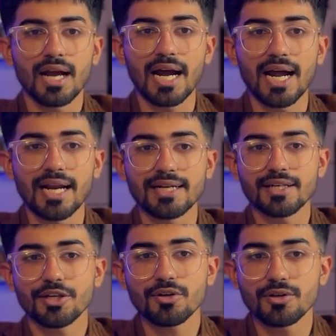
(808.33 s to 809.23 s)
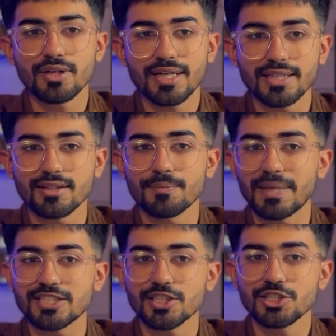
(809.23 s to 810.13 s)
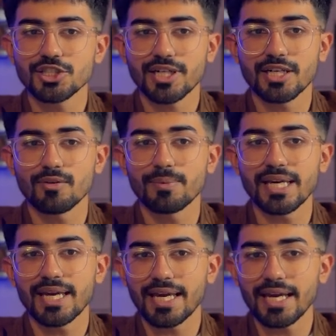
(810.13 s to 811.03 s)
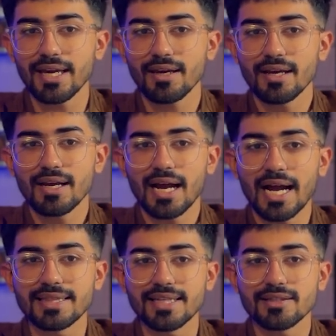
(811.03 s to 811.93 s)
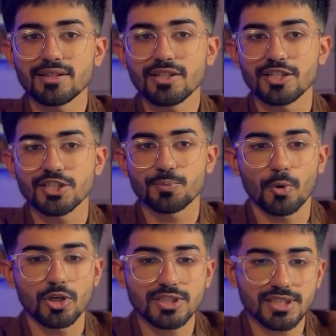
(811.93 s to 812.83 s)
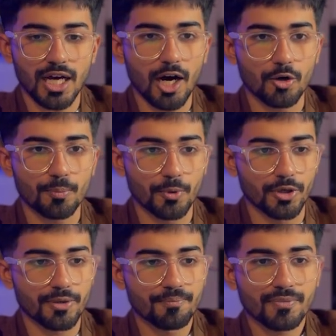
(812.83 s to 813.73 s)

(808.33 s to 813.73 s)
and here in the message, it will be hey, and then the response output.